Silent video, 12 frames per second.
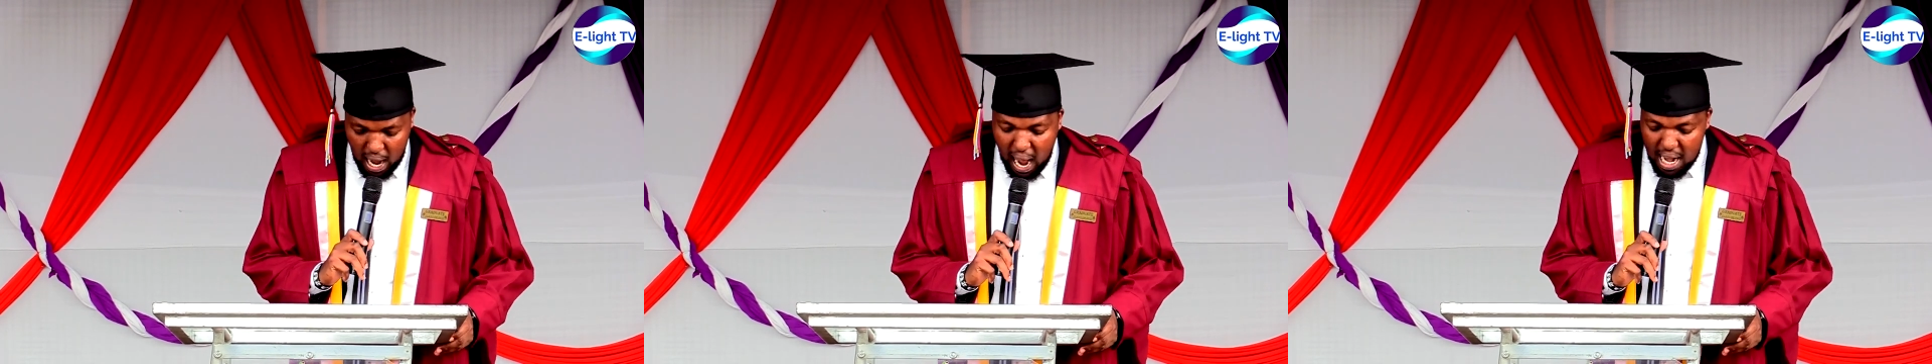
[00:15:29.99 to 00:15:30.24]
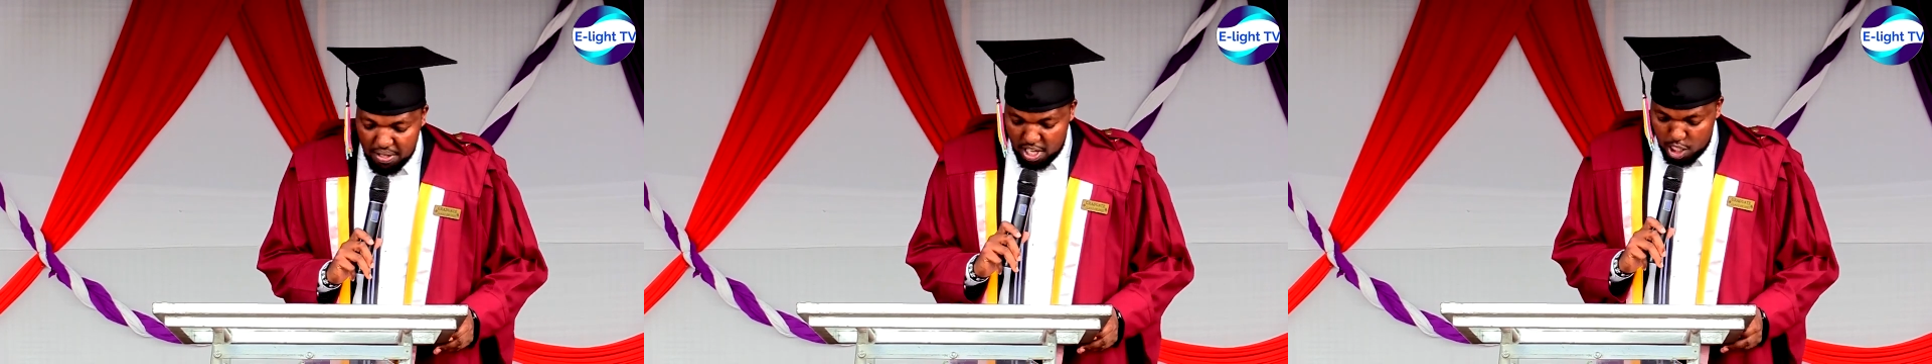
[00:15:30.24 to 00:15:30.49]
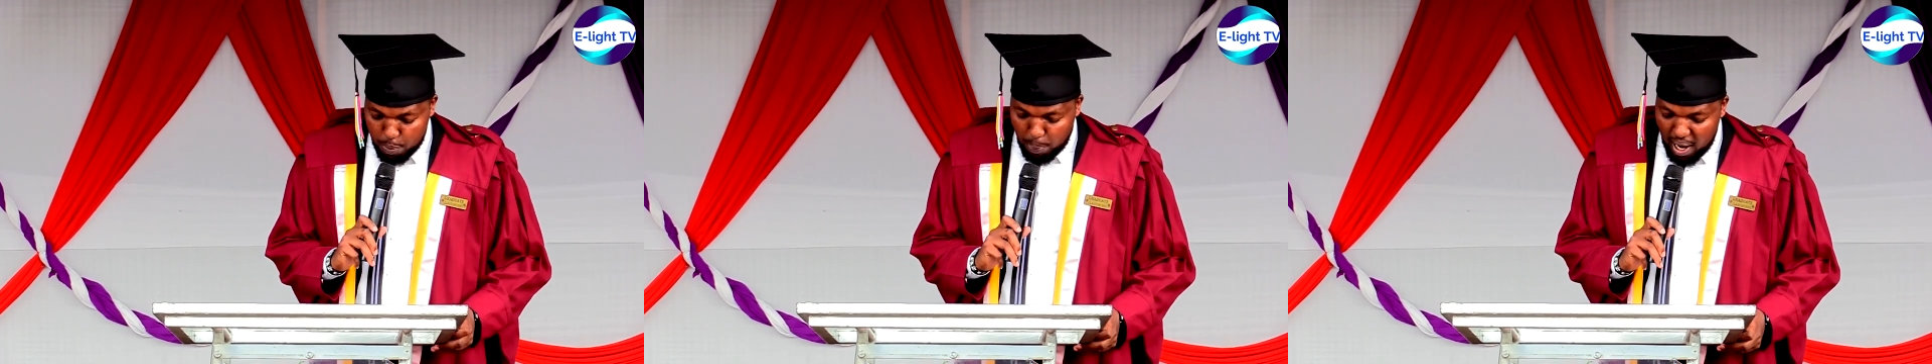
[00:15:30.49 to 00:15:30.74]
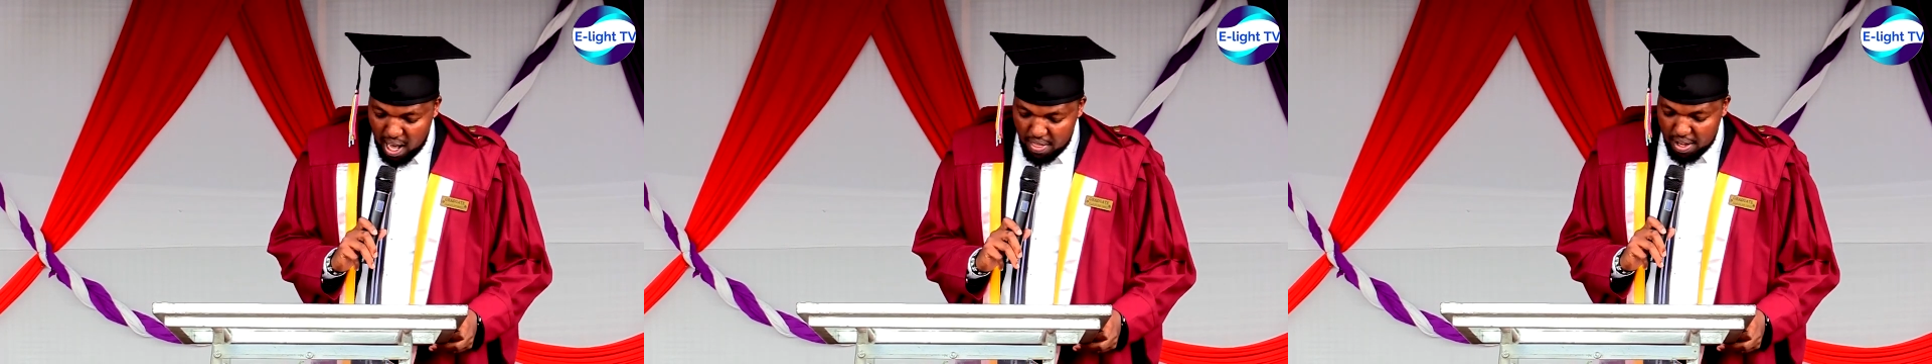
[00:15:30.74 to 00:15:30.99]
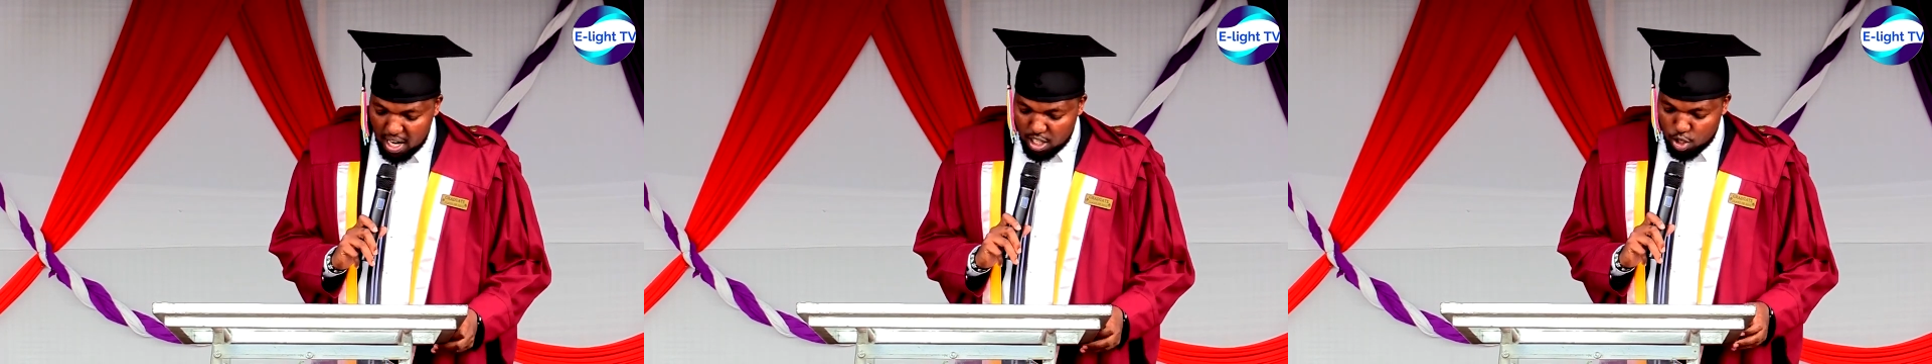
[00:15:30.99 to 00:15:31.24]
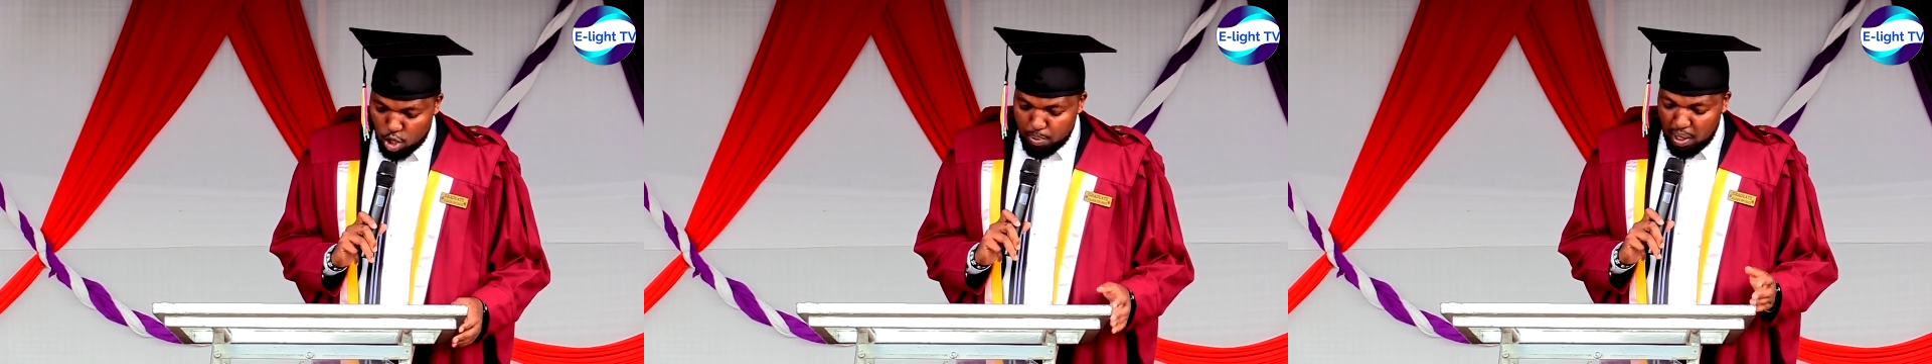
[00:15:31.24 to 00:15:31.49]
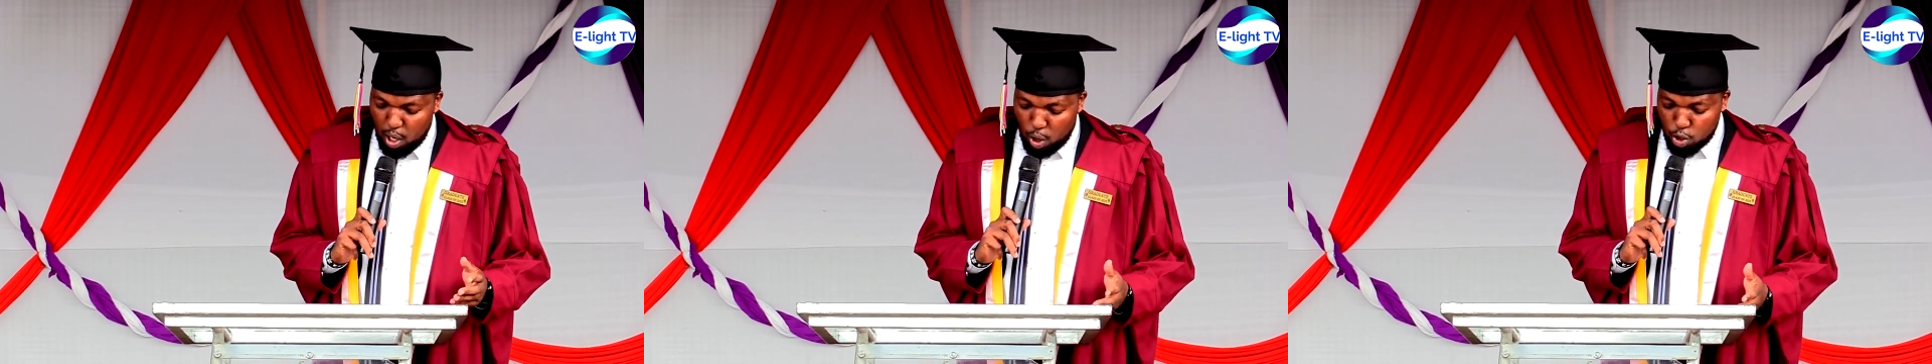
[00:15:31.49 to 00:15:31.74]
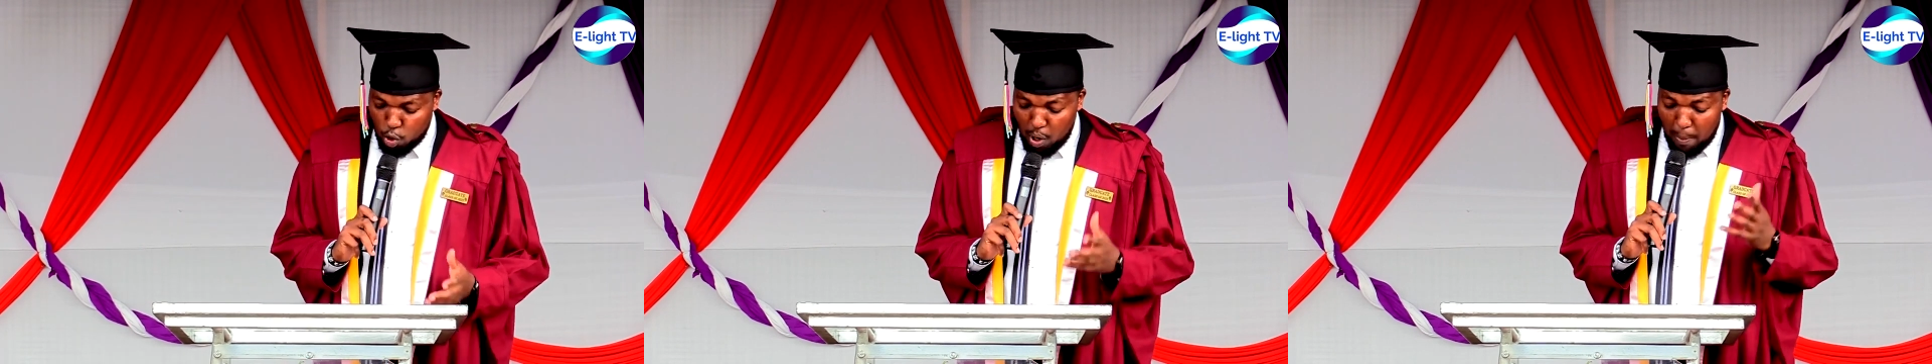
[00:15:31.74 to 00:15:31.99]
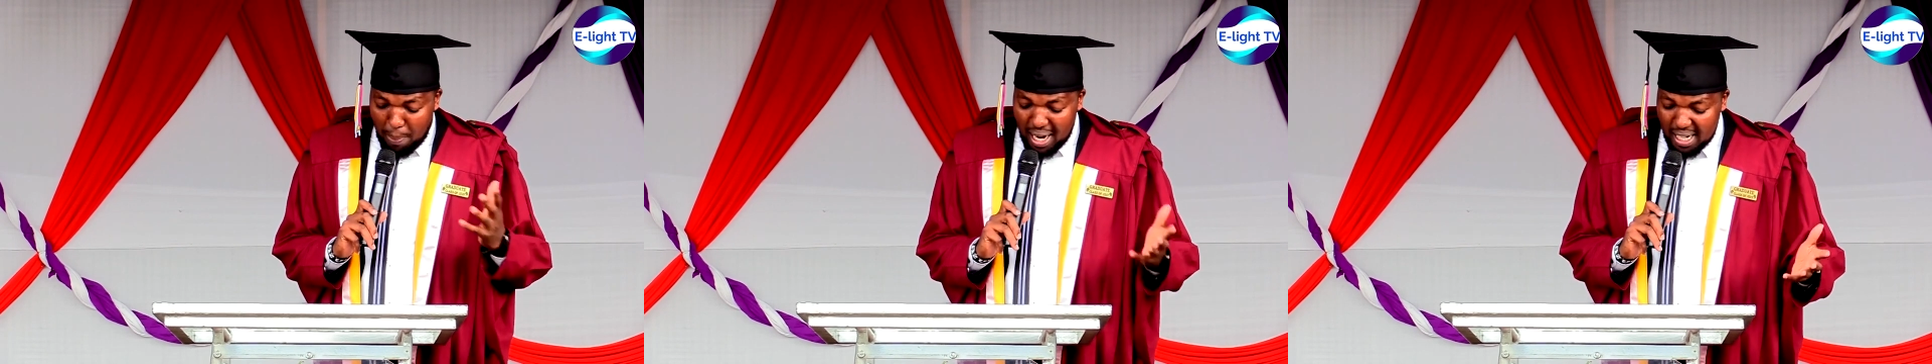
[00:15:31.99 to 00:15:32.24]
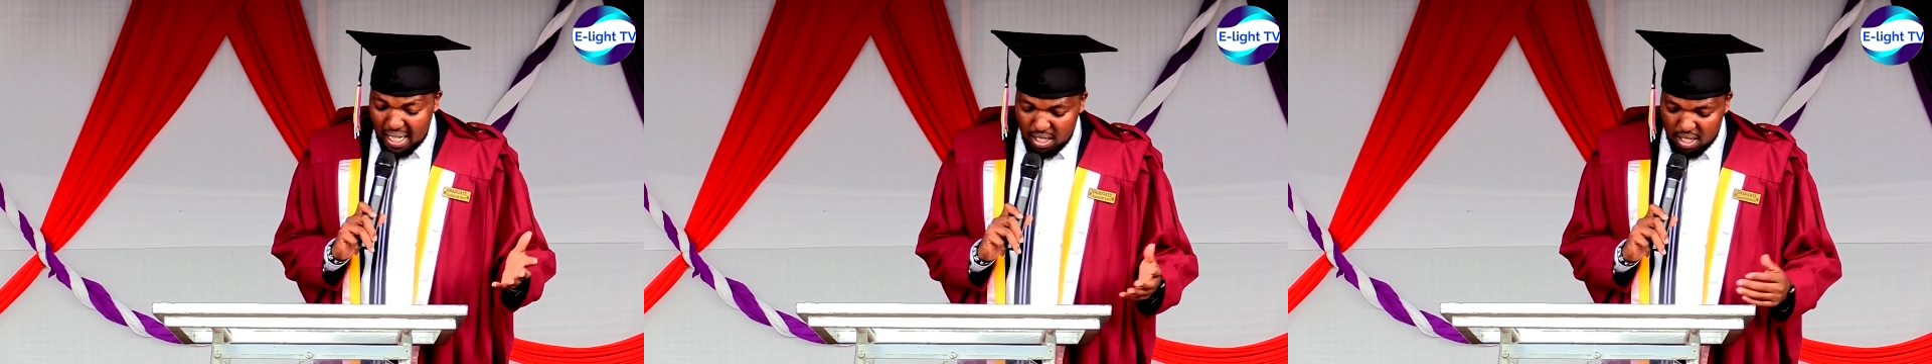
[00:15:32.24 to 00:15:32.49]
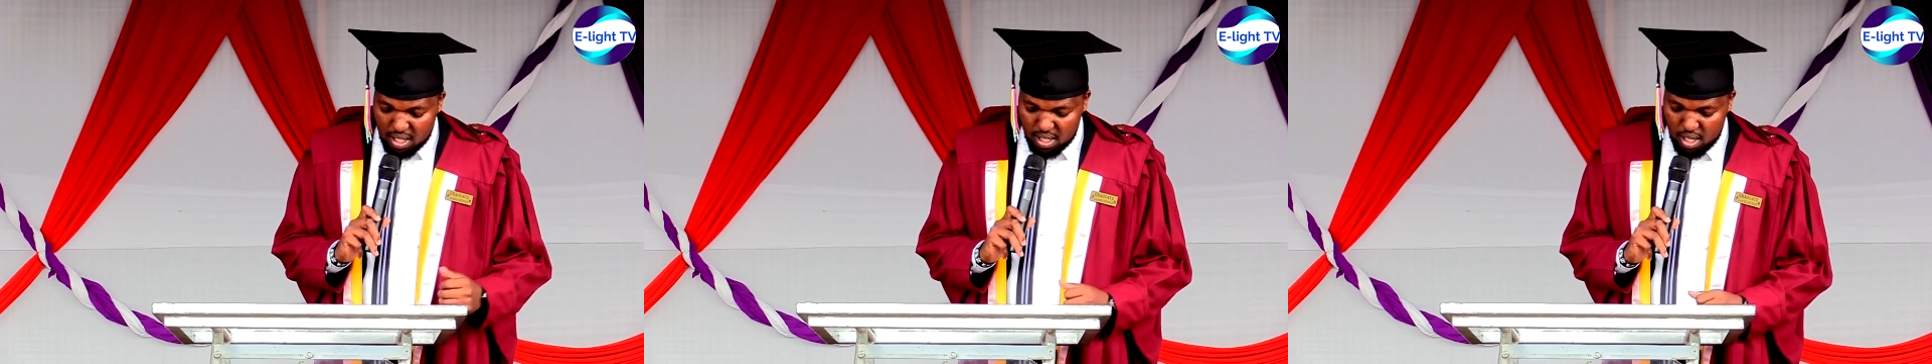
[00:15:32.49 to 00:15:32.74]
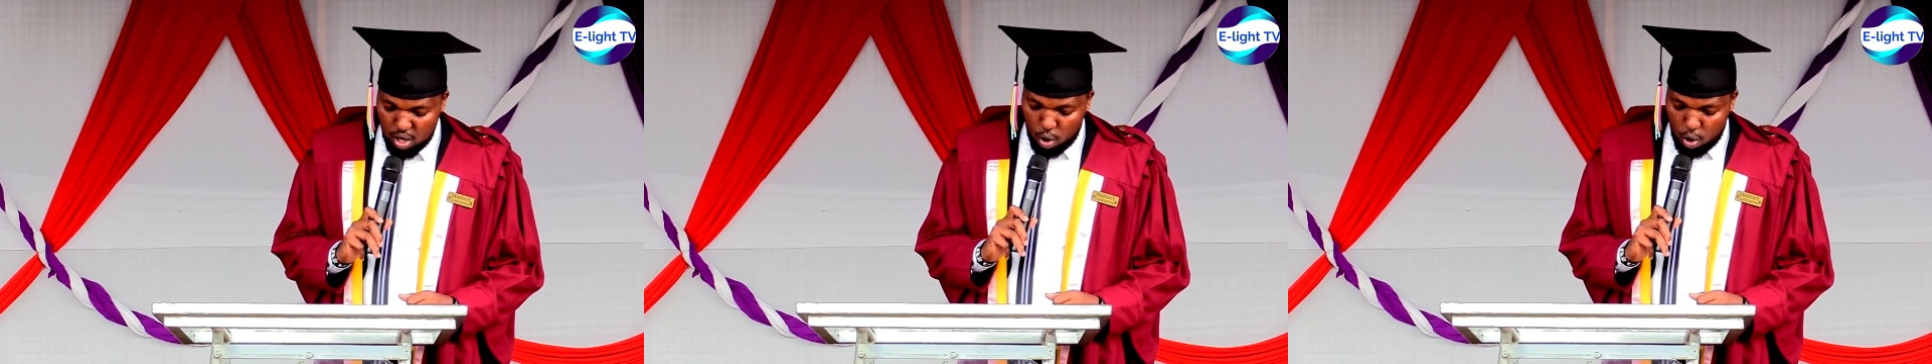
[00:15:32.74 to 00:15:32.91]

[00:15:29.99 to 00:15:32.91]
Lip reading: And this path does not belong to your parents